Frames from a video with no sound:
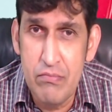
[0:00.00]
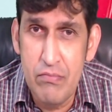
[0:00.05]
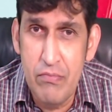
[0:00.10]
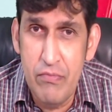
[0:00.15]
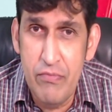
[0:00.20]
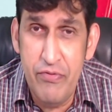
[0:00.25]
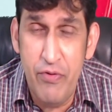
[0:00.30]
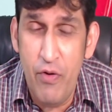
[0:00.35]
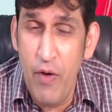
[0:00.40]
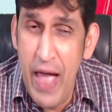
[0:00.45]

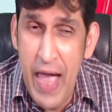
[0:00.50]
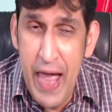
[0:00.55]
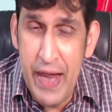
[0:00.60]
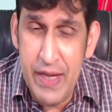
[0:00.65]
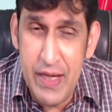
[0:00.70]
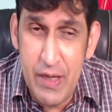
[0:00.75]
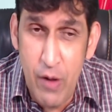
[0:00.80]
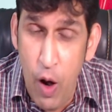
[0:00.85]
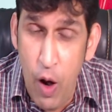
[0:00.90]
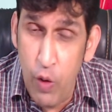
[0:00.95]
for
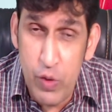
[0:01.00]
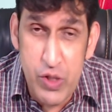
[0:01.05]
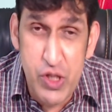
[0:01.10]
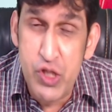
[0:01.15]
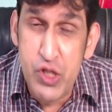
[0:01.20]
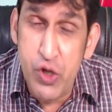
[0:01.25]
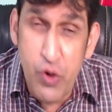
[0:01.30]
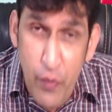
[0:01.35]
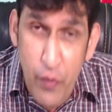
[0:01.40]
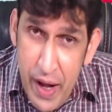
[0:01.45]
any, or
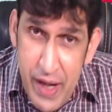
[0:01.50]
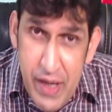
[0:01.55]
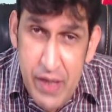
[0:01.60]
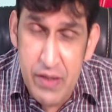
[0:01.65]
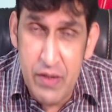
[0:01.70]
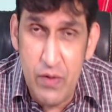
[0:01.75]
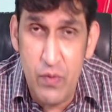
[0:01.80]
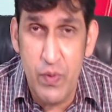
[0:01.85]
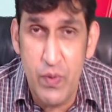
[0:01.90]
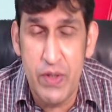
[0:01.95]

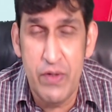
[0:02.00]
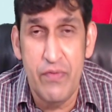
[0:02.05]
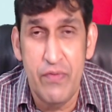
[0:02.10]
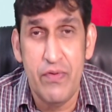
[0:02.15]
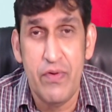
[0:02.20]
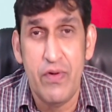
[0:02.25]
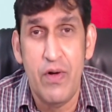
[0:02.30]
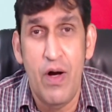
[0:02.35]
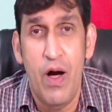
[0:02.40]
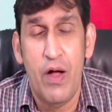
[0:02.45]
trade the word
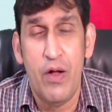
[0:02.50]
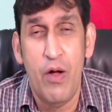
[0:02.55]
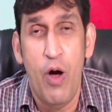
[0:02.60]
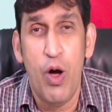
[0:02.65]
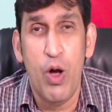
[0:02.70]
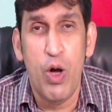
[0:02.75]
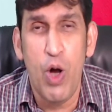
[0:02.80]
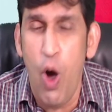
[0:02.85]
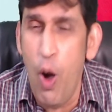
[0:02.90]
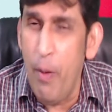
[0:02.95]
of God,
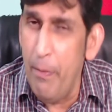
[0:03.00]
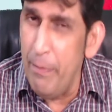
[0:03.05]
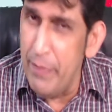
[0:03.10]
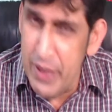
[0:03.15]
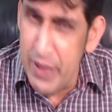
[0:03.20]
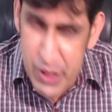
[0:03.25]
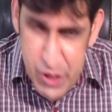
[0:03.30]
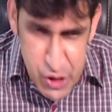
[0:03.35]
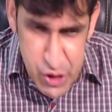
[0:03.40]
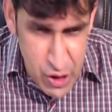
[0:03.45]
or
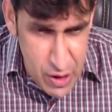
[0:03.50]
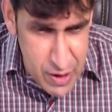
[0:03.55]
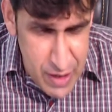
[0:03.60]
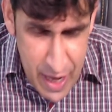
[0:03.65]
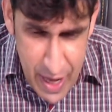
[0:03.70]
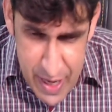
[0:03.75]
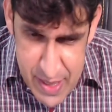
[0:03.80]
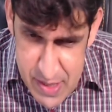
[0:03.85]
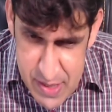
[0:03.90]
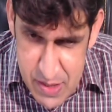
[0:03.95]

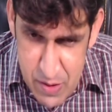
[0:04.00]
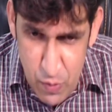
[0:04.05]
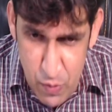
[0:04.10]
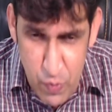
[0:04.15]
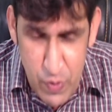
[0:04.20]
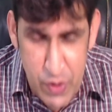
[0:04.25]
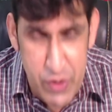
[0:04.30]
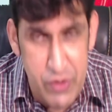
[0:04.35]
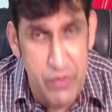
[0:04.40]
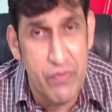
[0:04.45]
commercialize the
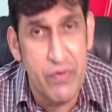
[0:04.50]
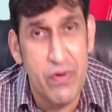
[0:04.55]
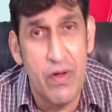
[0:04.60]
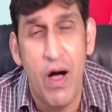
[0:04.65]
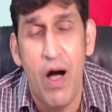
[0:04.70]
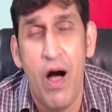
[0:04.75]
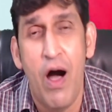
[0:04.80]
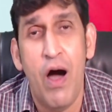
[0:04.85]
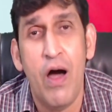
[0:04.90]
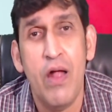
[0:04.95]
word of
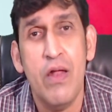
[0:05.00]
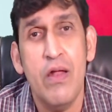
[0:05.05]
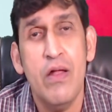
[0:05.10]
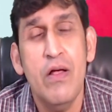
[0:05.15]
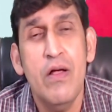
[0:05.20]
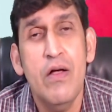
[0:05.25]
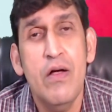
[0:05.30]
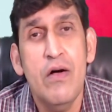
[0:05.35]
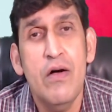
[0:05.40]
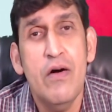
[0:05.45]
God
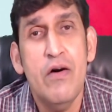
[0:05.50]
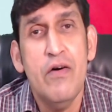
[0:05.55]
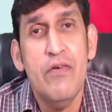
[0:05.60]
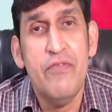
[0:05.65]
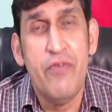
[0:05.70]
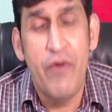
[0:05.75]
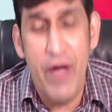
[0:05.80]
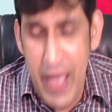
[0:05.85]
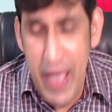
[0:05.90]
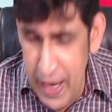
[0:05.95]

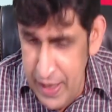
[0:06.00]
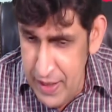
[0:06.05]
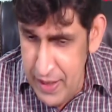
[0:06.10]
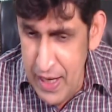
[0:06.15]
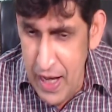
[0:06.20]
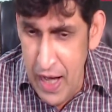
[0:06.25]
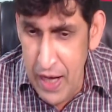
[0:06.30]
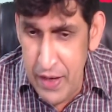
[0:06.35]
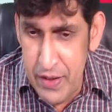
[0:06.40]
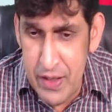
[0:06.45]
for any
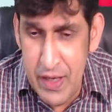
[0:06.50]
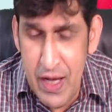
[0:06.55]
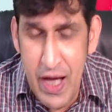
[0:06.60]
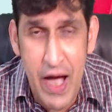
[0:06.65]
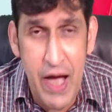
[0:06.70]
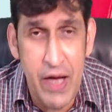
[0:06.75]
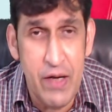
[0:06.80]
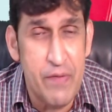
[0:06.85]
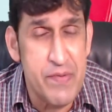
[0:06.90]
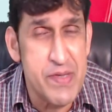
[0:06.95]
other
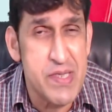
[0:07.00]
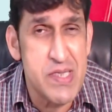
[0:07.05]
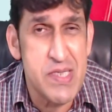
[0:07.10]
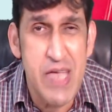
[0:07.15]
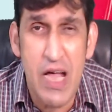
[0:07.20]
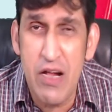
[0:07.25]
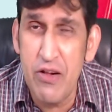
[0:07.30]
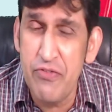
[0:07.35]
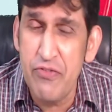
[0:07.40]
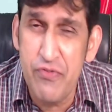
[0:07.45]
kind of
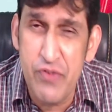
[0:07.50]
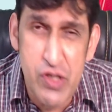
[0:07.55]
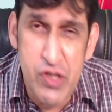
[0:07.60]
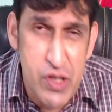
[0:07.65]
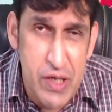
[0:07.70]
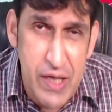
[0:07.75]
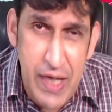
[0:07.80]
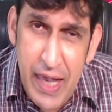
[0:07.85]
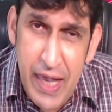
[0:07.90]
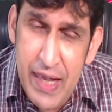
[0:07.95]

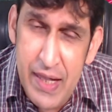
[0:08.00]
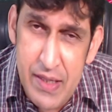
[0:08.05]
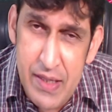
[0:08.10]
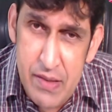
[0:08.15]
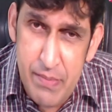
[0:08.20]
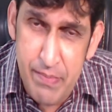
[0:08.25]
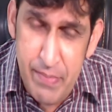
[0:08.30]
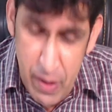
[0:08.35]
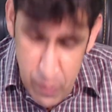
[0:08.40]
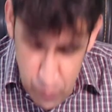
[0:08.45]
selfish gain.
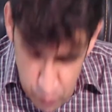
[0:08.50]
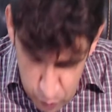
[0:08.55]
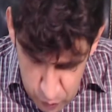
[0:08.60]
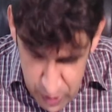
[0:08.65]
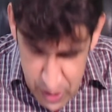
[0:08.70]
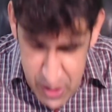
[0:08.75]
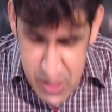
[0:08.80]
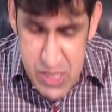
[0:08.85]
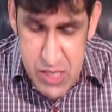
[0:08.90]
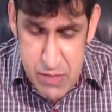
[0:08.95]
But
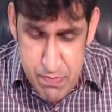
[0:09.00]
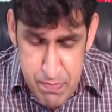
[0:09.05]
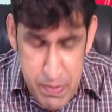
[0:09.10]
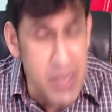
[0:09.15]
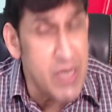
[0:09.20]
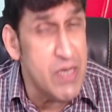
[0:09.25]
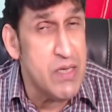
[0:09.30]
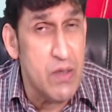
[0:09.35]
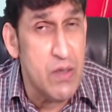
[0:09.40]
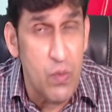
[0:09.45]
we
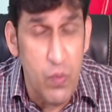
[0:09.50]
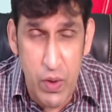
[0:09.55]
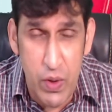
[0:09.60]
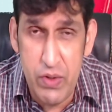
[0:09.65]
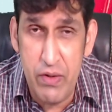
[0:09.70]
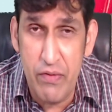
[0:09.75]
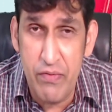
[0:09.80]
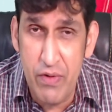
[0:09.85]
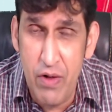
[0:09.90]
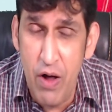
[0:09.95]
speak the
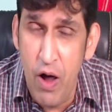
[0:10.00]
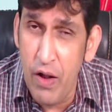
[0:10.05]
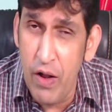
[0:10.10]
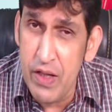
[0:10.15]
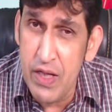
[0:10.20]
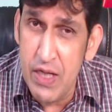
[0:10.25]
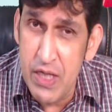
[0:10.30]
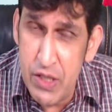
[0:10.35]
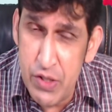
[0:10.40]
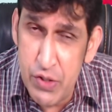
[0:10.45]
word of God
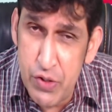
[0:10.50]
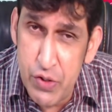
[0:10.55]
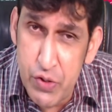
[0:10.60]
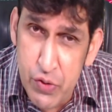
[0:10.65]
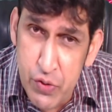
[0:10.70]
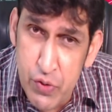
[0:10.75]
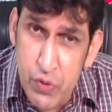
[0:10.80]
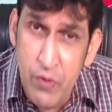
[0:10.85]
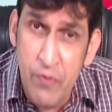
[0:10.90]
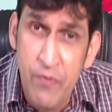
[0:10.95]
in
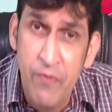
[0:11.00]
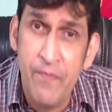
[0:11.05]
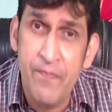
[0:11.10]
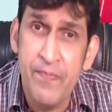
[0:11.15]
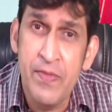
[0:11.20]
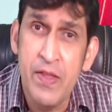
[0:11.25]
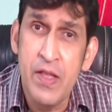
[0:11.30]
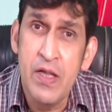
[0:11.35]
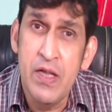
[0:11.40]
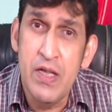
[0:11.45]
truth,
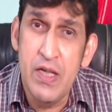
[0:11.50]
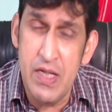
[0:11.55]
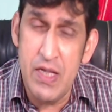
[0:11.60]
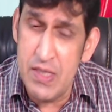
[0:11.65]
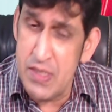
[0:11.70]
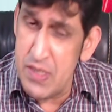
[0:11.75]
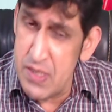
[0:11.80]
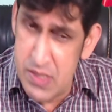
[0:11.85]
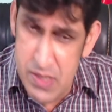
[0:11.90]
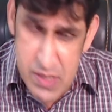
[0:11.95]

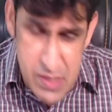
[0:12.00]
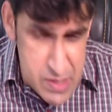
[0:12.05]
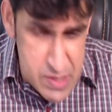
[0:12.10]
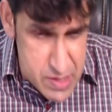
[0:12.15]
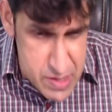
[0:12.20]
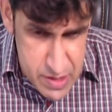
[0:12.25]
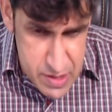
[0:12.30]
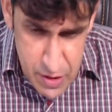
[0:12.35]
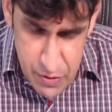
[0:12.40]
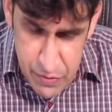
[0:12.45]
in
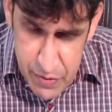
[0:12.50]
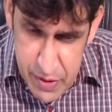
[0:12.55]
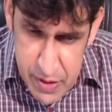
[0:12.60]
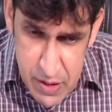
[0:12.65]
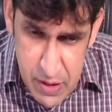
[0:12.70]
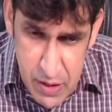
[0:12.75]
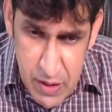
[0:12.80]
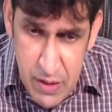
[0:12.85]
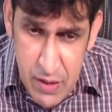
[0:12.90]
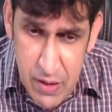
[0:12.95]

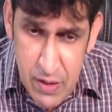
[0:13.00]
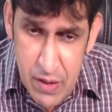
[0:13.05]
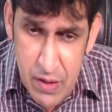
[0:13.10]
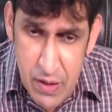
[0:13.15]
sincerity.